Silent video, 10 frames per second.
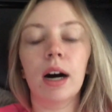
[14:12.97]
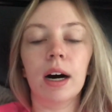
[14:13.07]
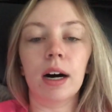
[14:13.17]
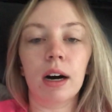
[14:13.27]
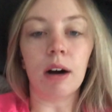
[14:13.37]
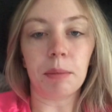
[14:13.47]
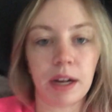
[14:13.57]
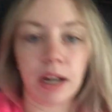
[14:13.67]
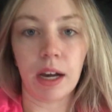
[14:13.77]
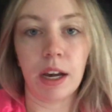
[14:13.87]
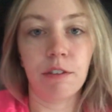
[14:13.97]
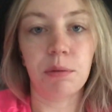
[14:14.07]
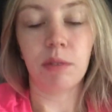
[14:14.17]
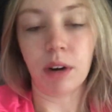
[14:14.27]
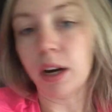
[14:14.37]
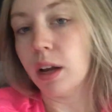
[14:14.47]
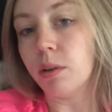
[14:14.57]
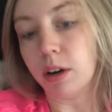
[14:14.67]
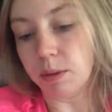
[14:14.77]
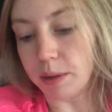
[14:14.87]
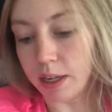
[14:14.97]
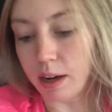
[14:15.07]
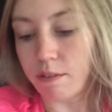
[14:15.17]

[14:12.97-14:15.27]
Hi. I have been reading quite a bit.